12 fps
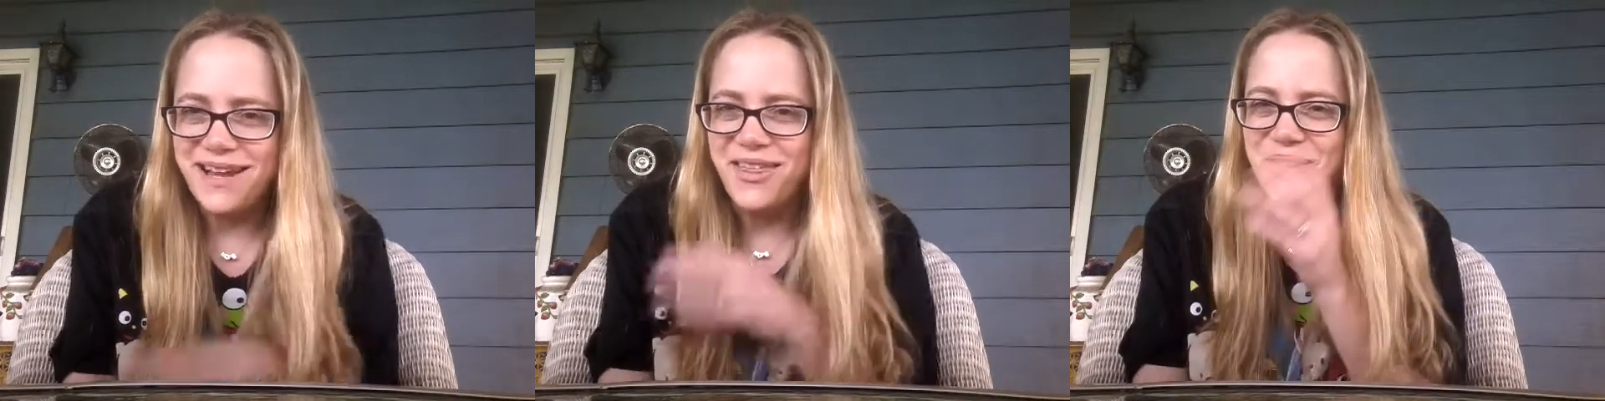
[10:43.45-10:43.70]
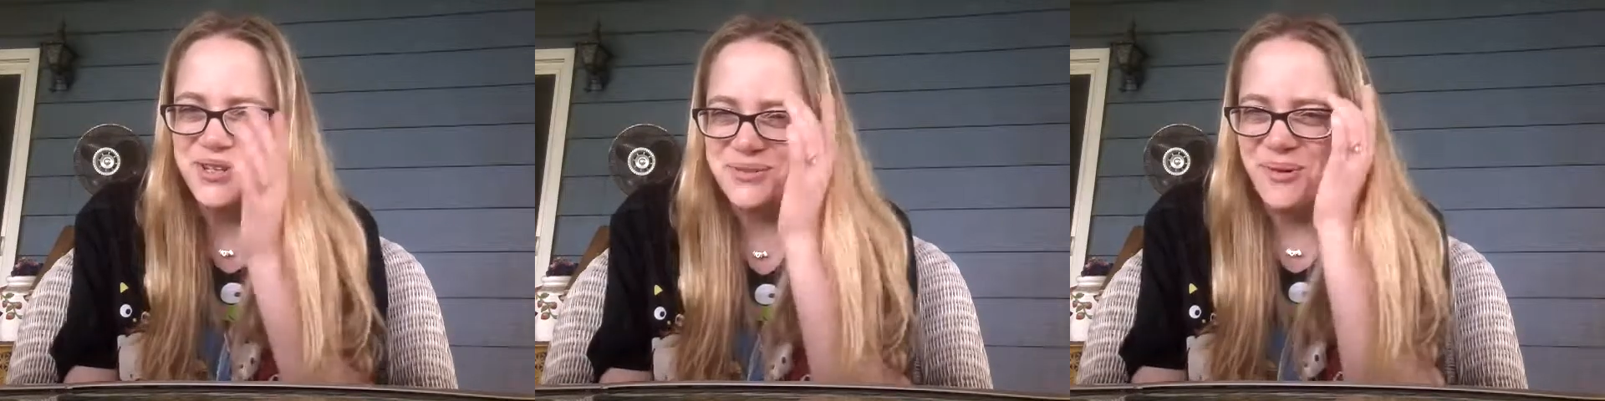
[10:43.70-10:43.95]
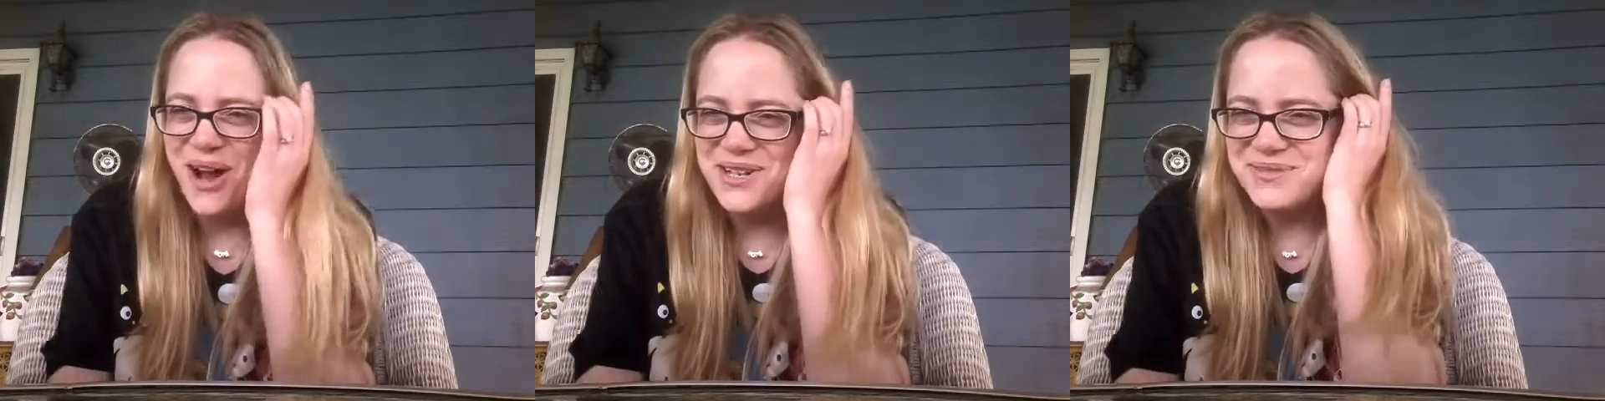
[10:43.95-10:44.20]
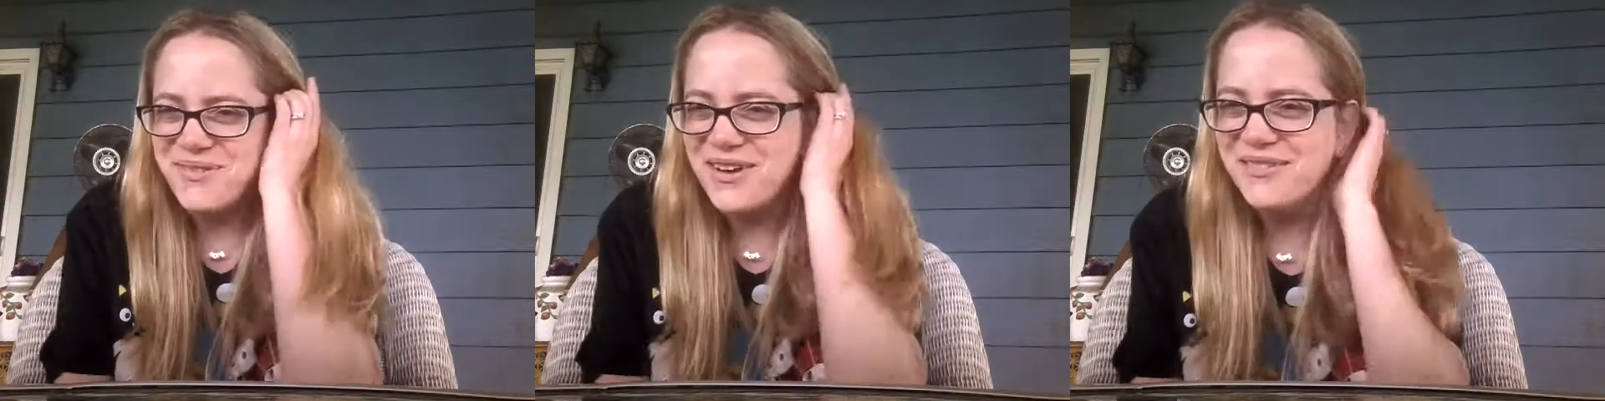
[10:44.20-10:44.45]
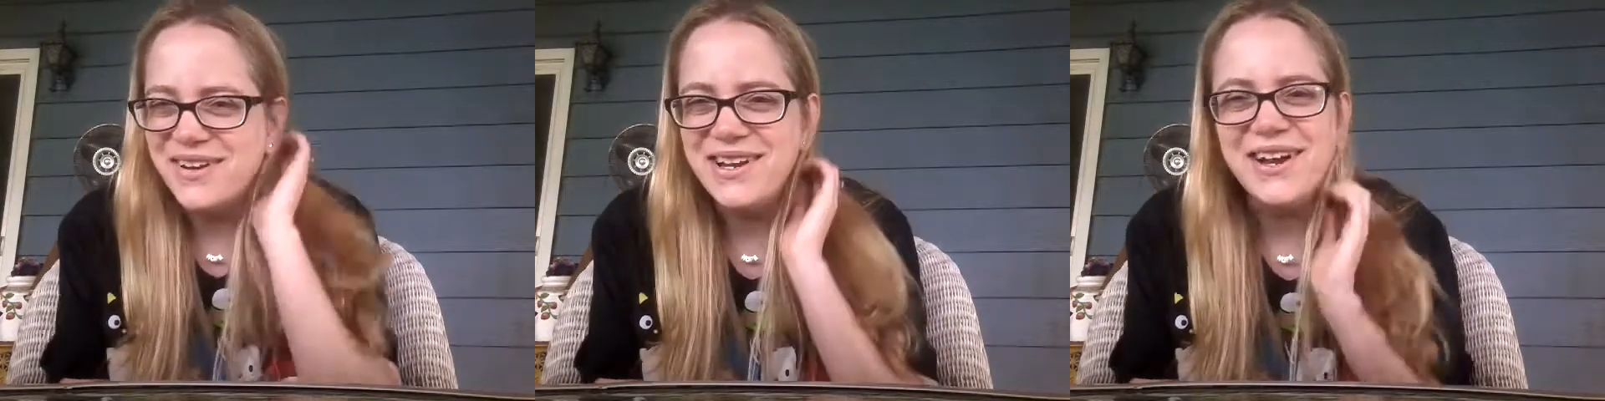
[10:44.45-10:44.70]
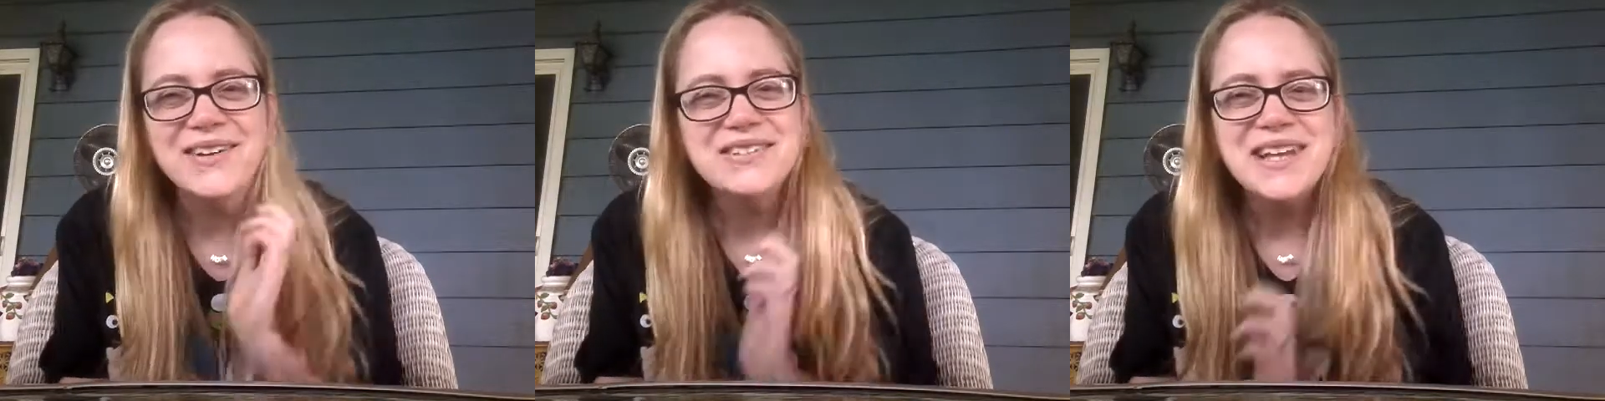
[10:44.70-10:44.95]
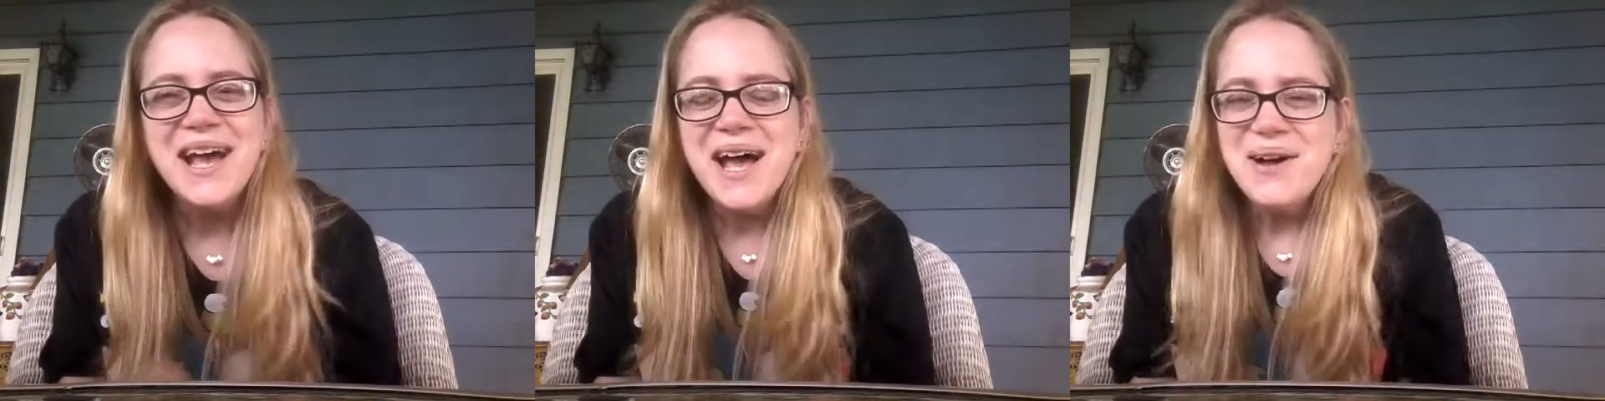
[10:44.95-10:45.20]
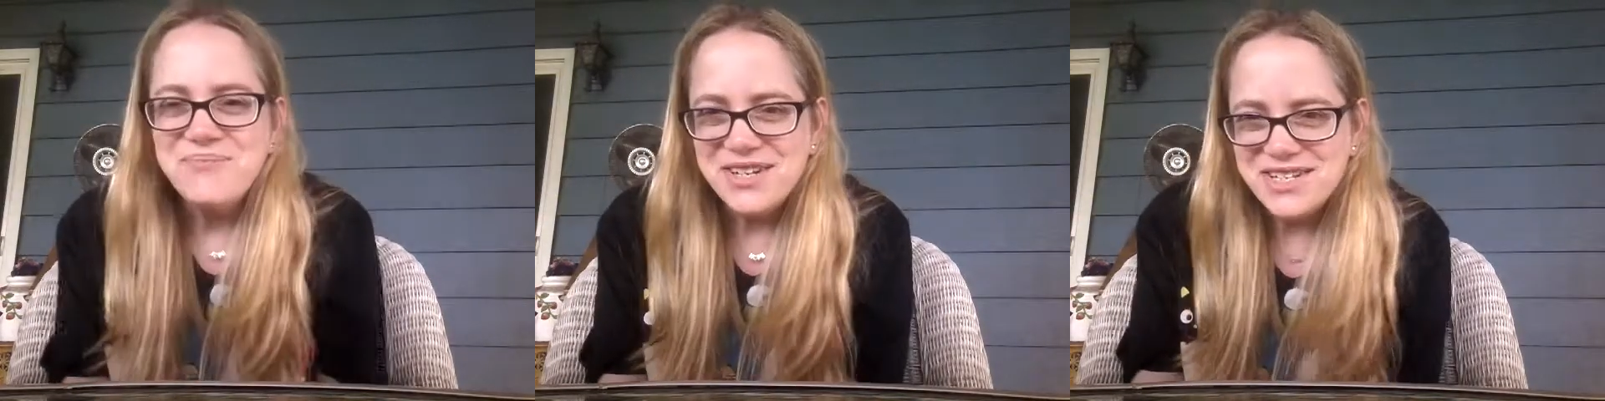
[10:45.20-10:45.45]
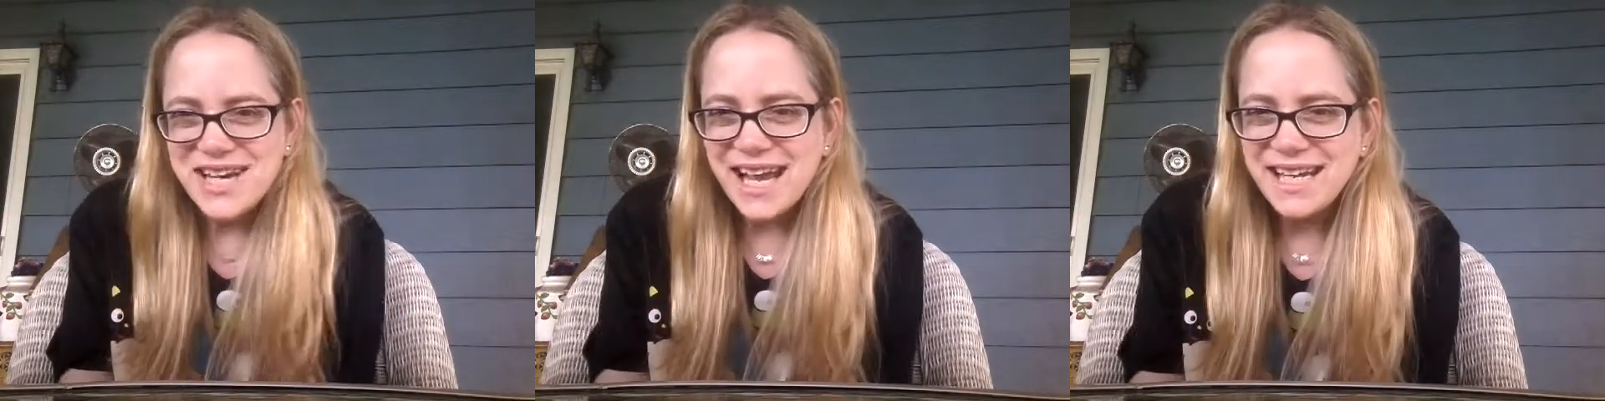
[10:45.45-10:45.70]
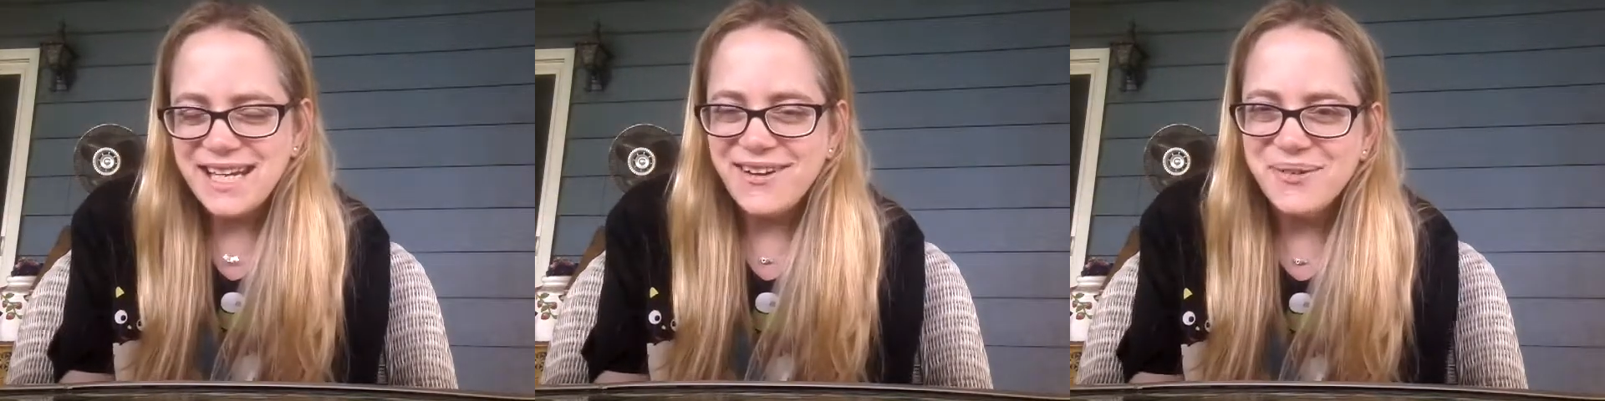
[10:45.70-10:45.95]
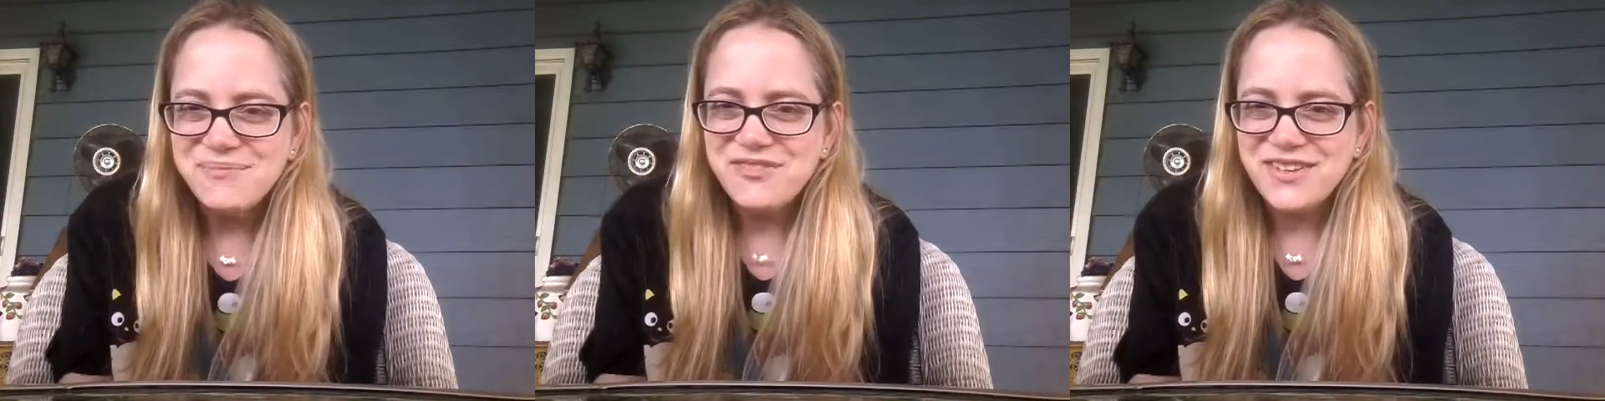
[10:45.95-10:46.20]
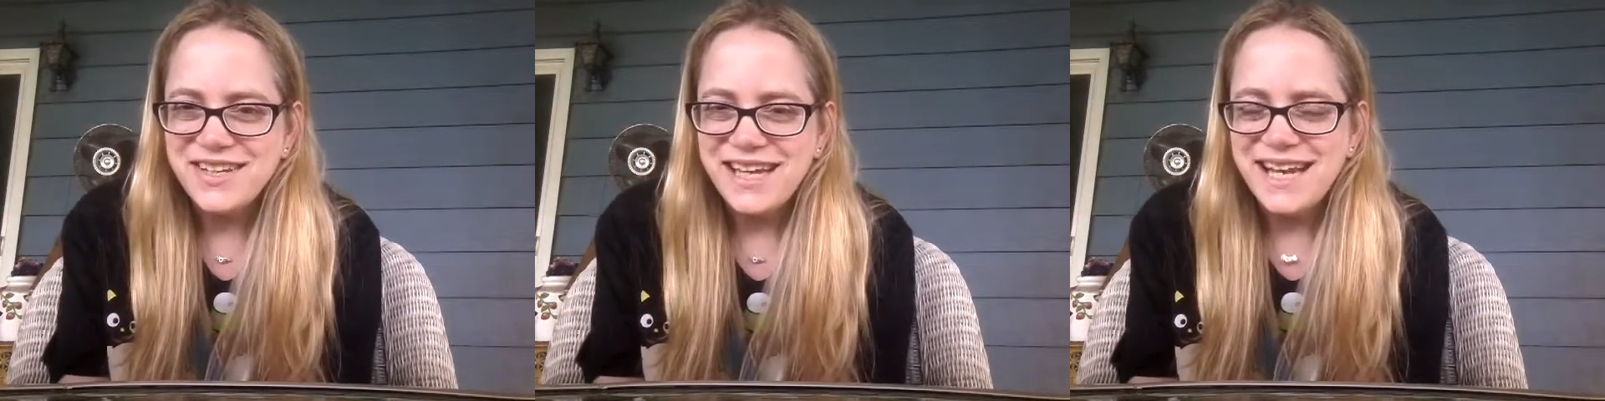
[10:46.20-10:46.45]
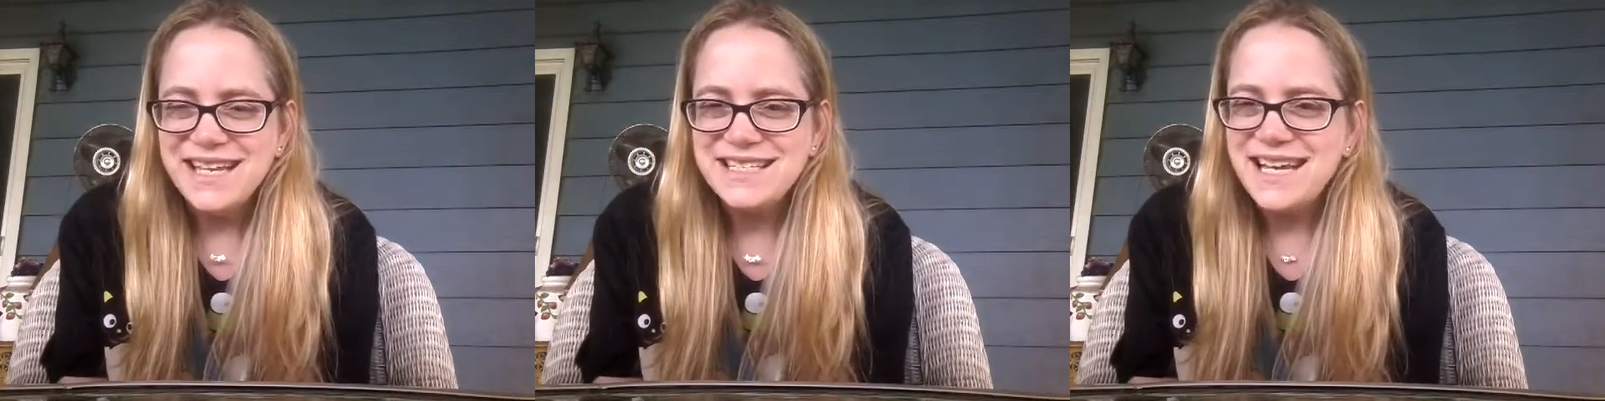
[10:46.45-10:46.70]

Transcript: others watch my videos. But Jackie hopefully is.